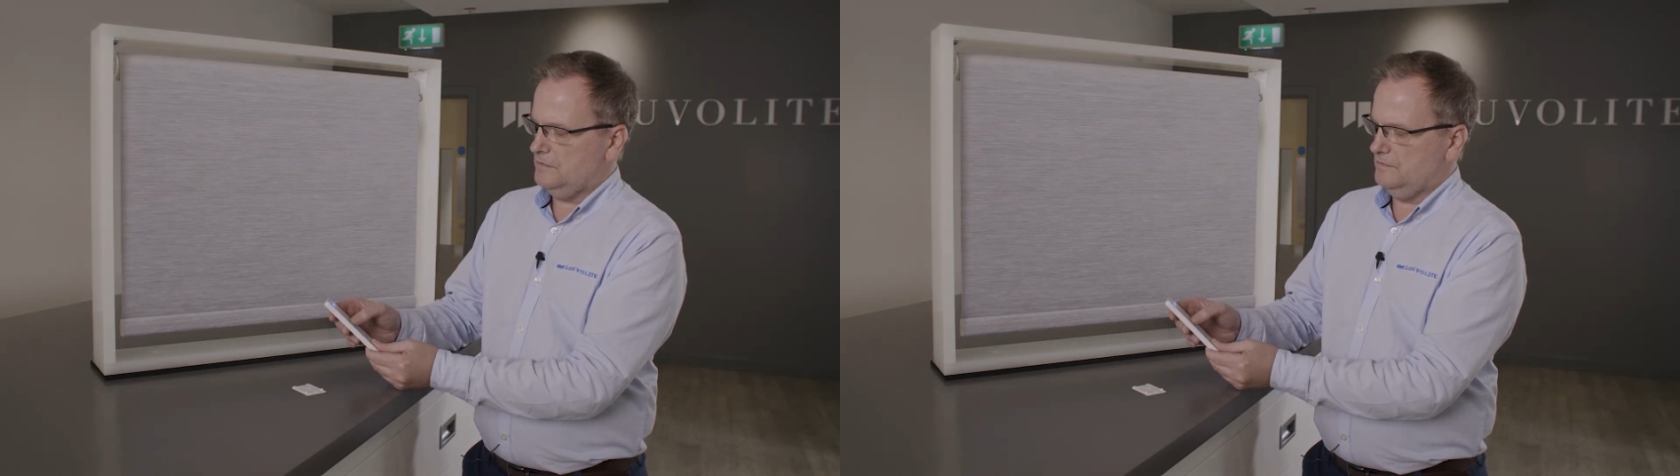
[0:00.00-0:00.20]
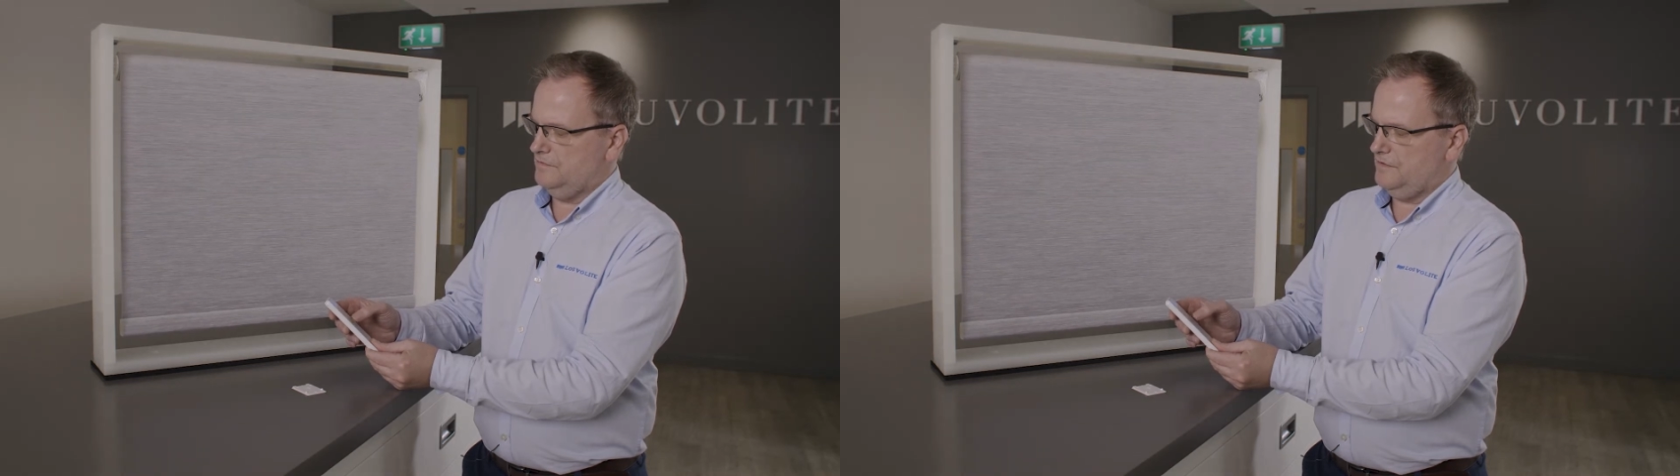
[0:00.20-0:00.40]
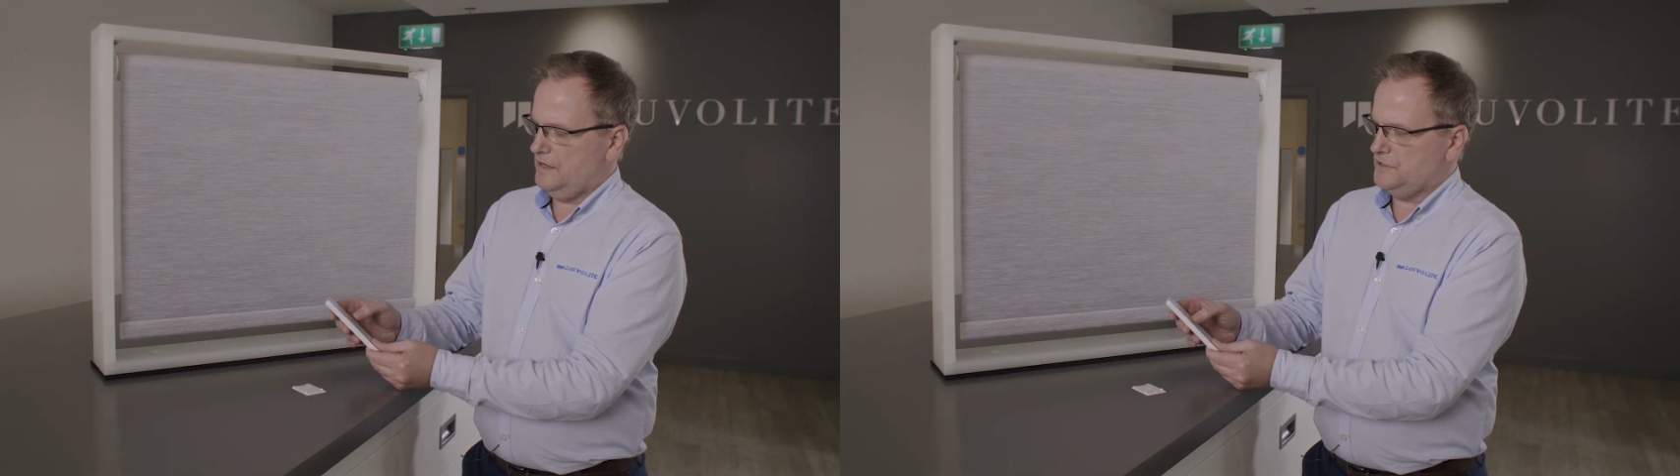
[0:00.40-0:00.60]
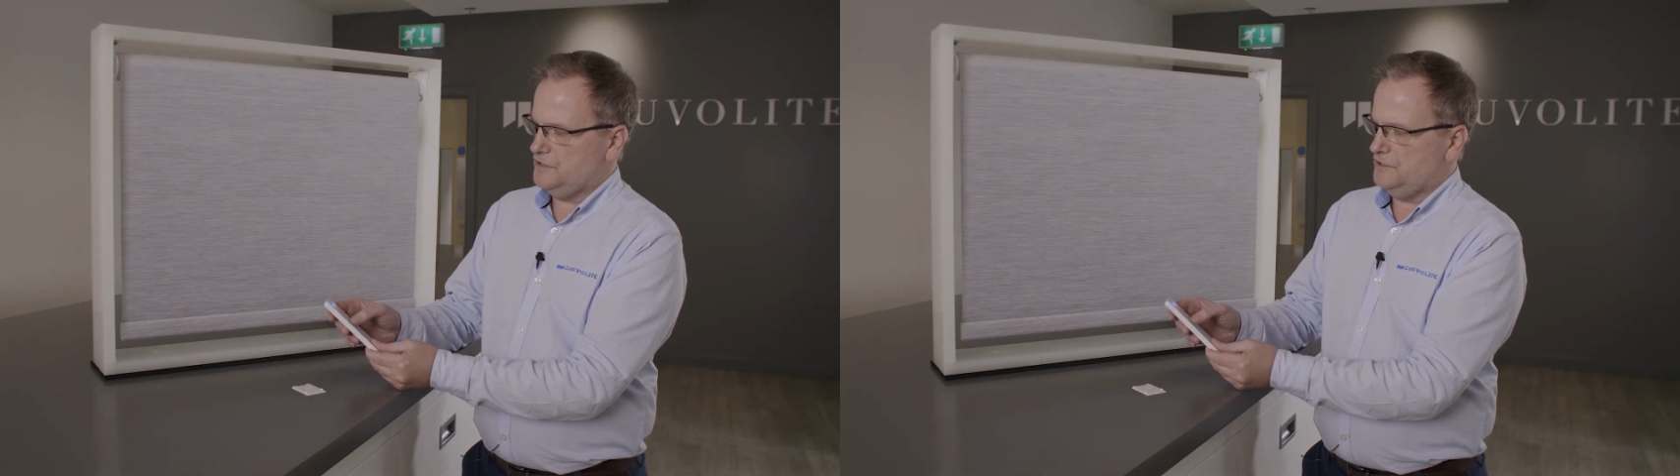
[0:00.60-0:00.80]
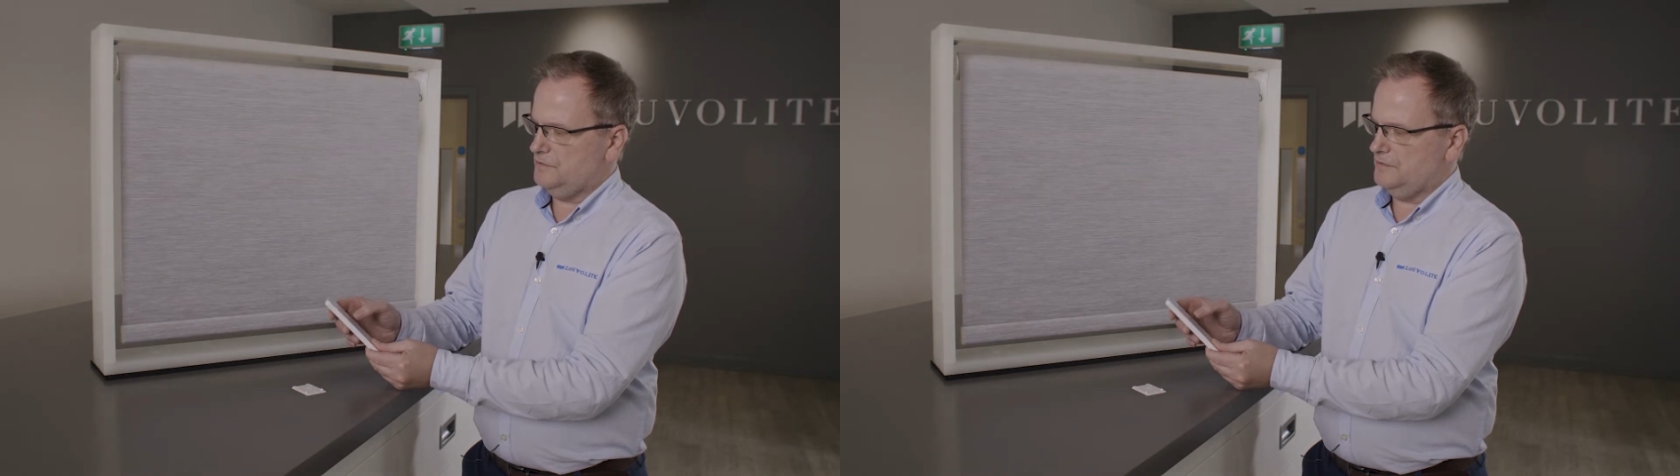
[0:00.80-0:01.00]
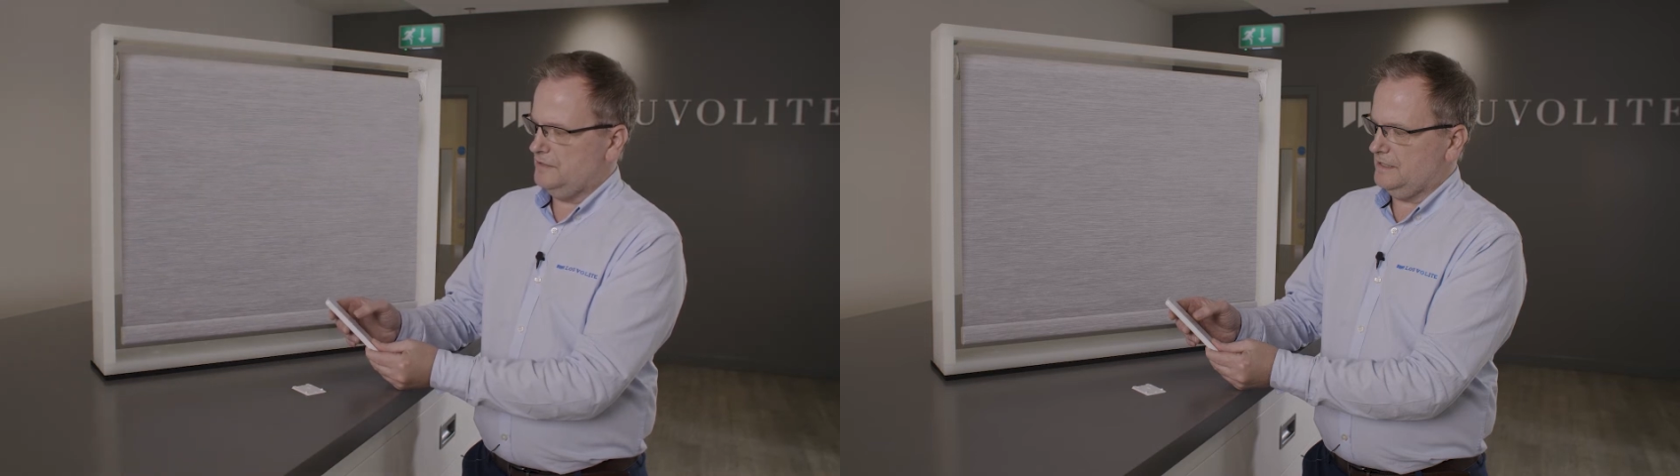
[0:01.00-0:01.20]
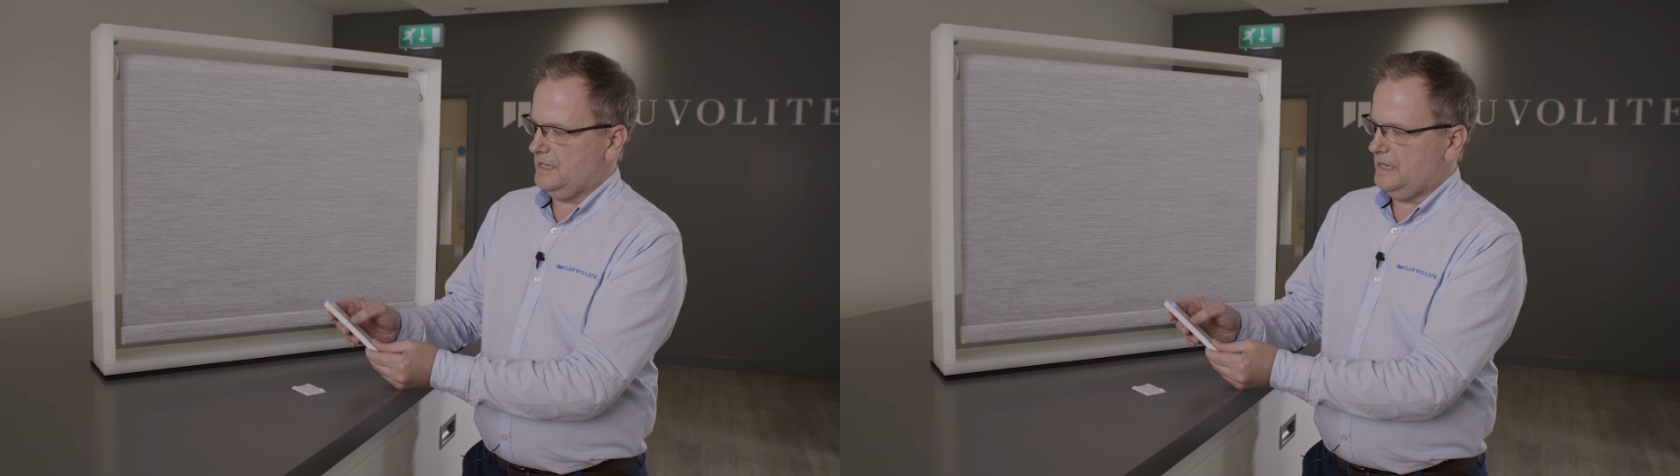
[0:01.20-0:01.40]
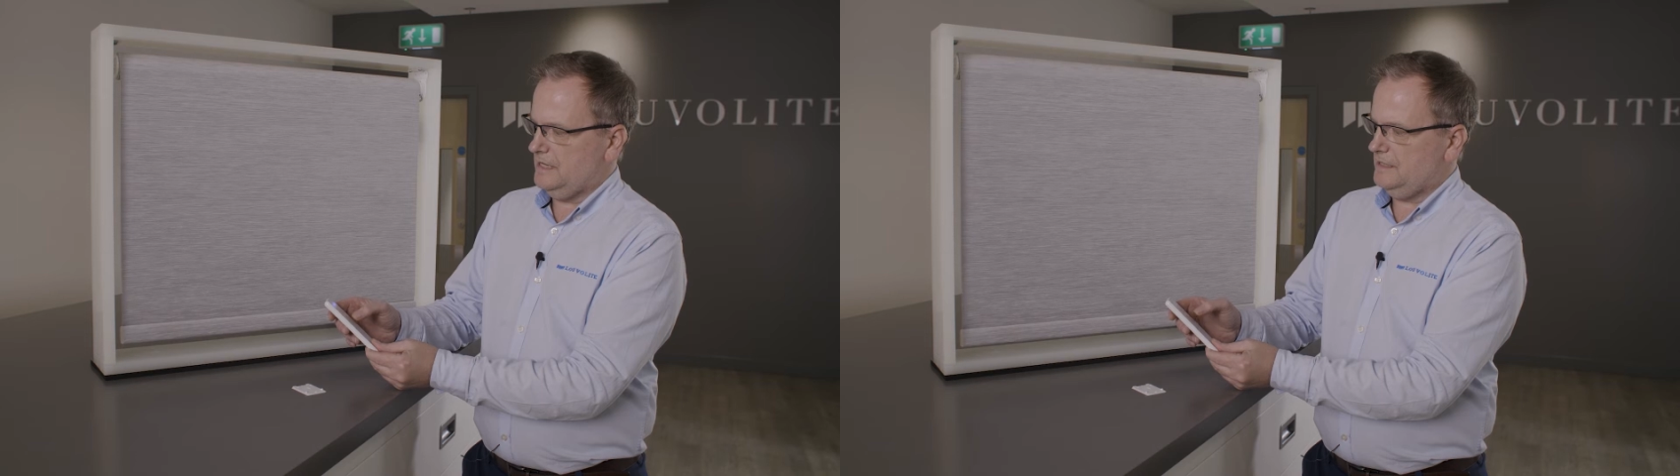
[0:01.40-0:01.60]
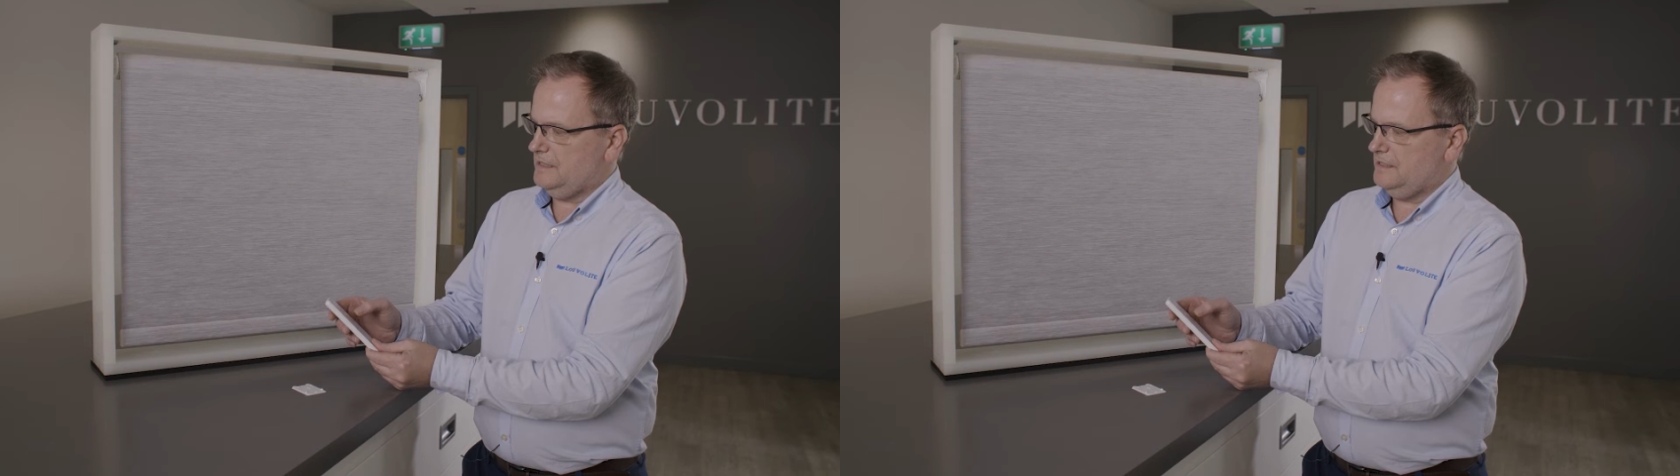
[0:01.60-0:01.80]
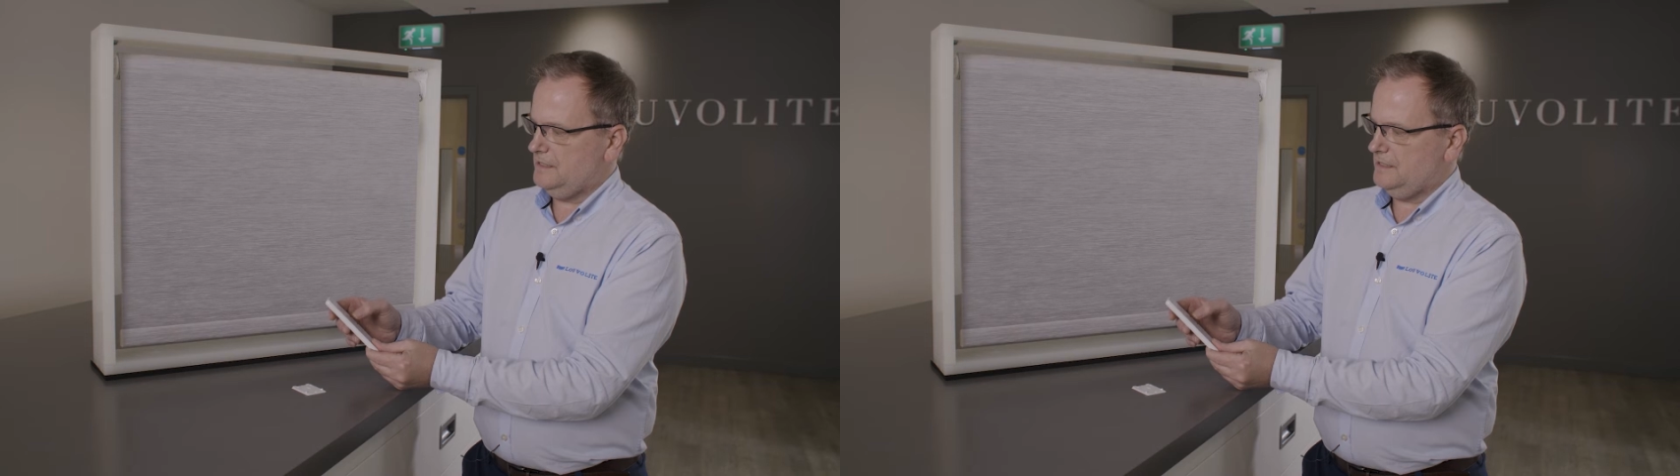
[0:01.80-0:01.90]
can fine tune again,